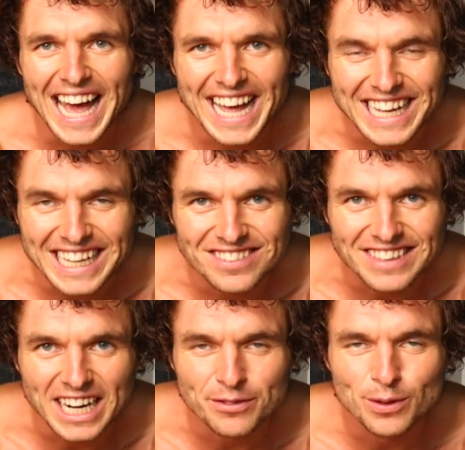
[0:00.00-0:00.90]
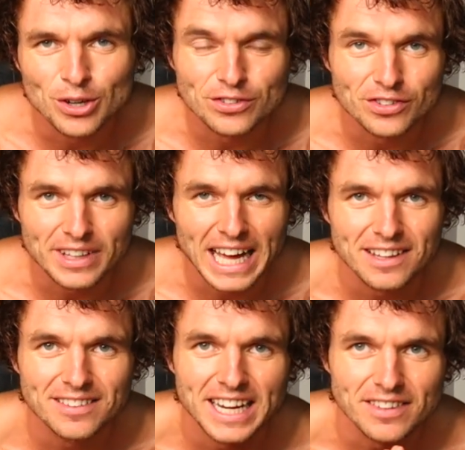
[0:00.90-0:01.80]
Hey, it's Danny from Conscious
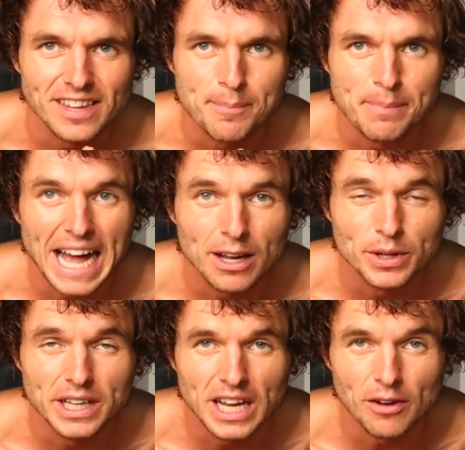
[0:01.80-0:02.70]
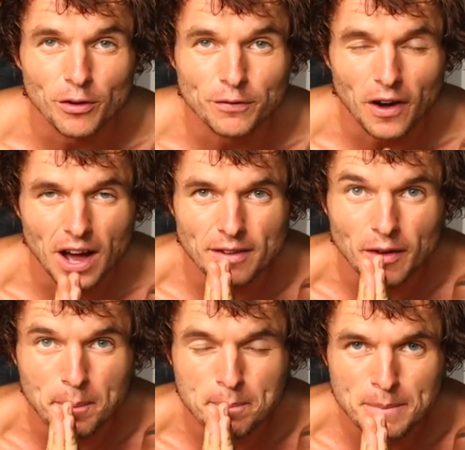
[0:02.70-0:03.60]
Calisthenics here back with another
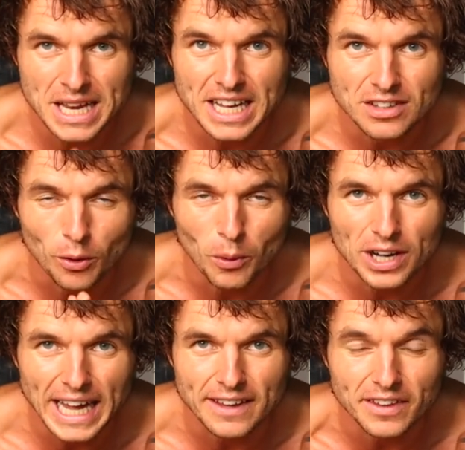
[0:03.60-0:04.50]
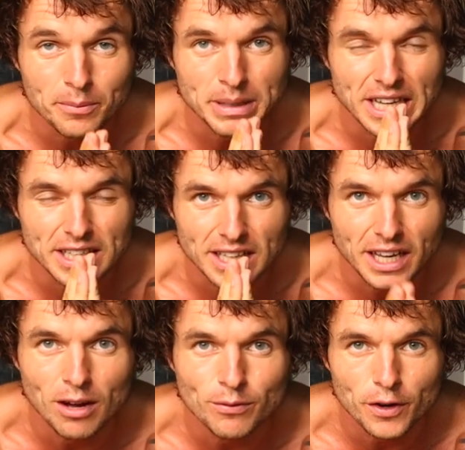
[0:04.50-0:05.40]
five minute workout that can be done in the
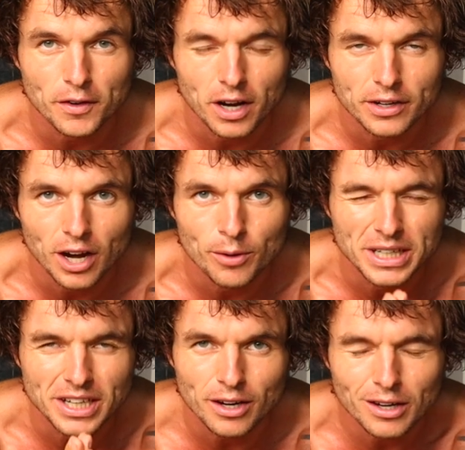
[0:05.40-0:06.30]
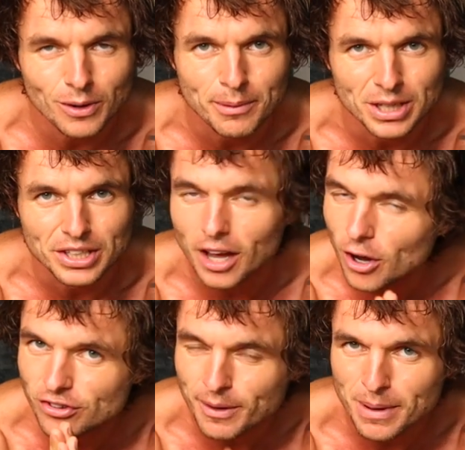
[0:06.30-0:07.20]
comfort of your own home with no equipment,
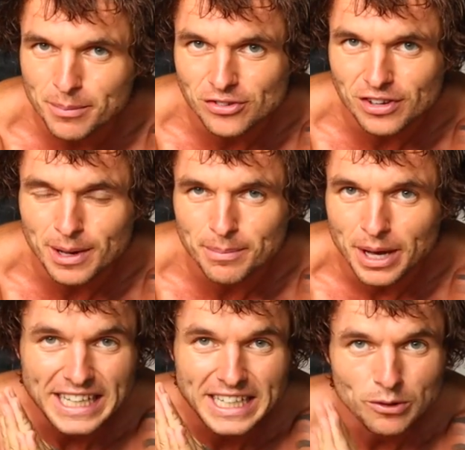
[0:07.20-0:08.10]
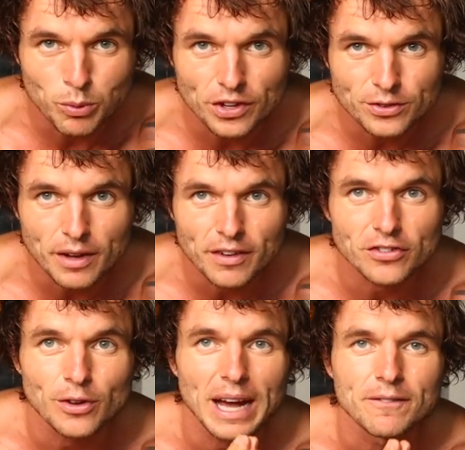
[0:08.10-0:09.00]
no gym membership needed whatsoever,
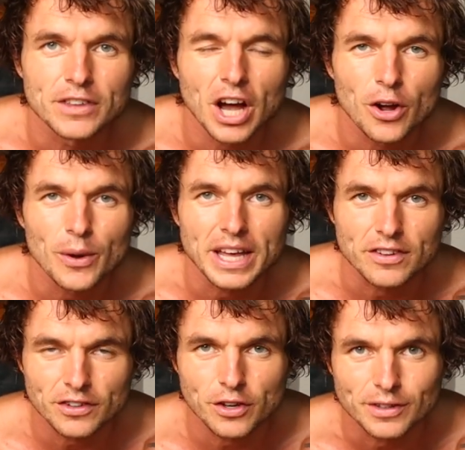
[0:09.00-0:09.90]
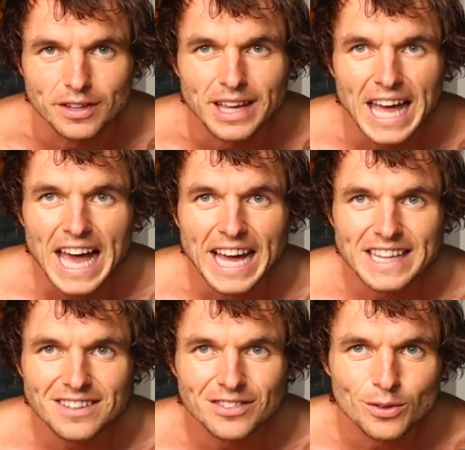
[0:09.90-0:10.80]
so you have no excuses. And
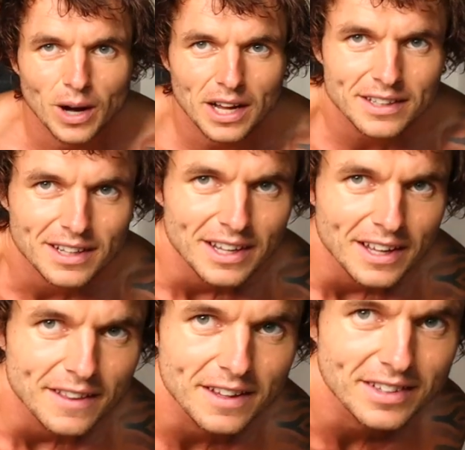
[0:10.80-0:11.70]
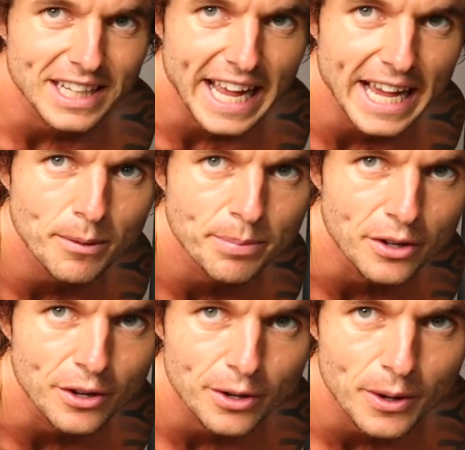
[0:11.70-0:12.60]
this is the one that's gonna help
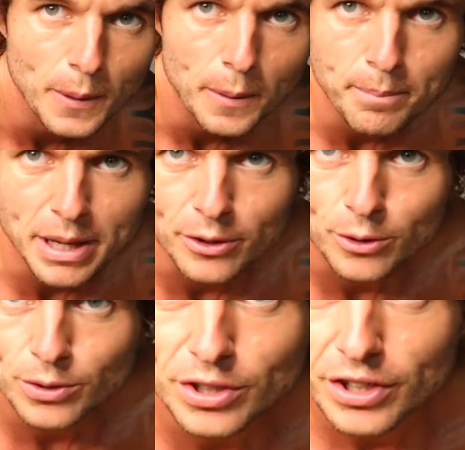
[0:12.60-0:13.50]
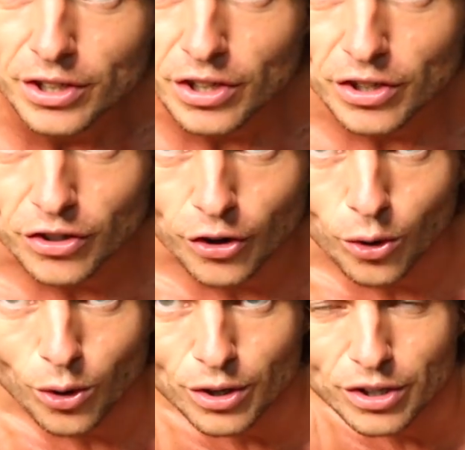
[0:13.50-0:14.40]
you build
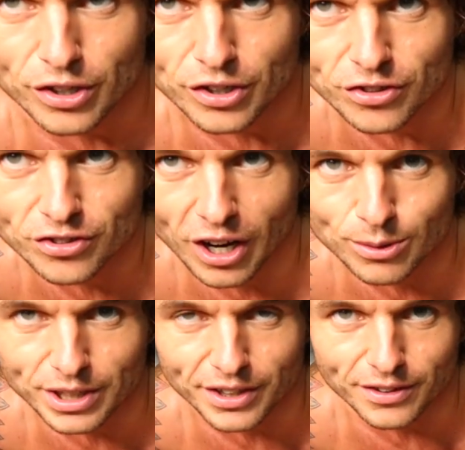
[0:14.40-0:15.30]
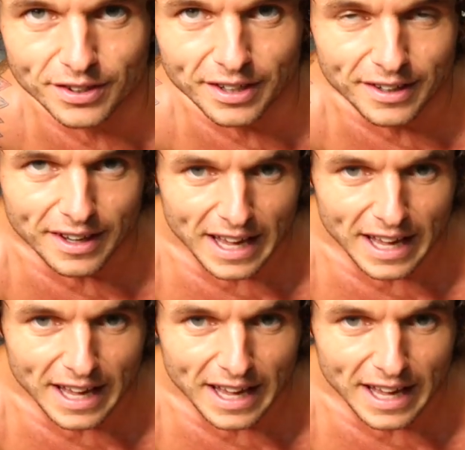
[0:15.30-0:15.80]
your shoulders.